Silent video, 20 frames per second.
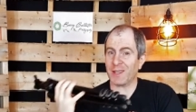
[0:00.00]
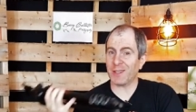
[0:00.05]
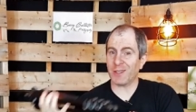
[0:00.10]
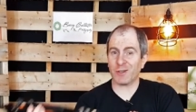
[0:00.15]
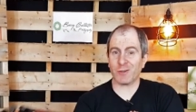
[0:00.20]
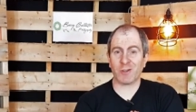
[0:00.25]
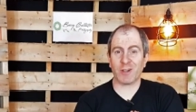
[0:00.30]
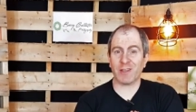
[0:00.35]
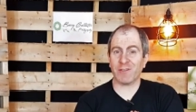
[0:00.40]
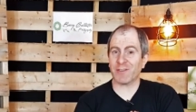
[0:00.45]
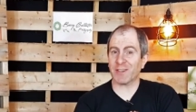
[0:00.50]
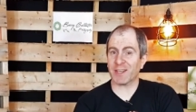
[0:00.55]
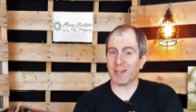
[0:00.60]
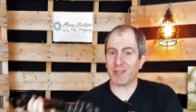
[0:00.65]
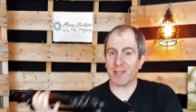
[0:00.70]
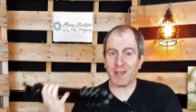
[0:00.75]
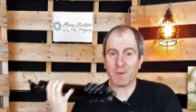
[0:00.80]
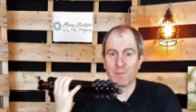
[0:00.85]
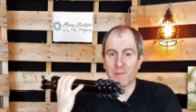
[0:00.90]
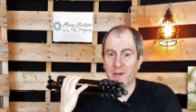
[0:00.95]
you're not even gonna
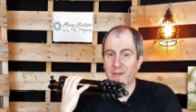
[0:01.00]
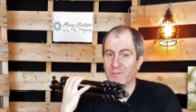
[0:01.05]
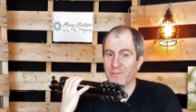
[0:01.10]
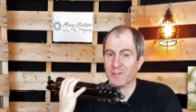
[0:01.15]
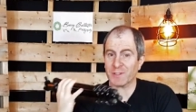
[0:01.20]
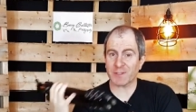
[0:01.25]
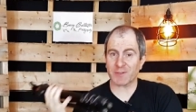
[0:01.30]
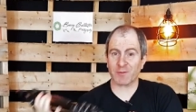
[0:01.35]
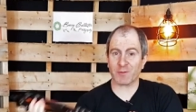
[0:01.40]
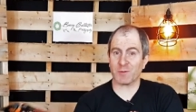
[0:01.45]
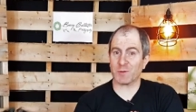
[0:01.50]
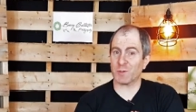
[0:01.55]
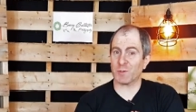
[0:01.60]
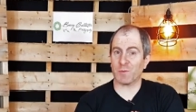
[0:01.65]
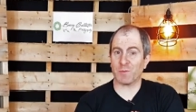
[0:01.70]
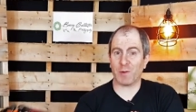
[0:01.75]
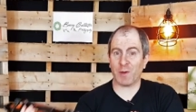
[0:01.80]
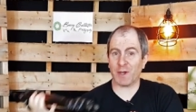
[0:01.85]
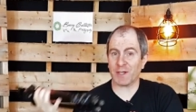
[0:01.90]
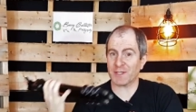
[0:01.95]
get benefits from doing
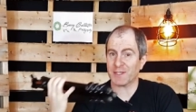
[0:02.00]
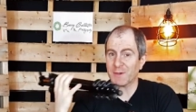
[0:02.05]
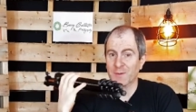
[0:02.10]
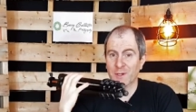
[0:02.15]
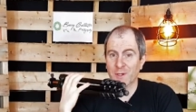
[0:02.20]
bicep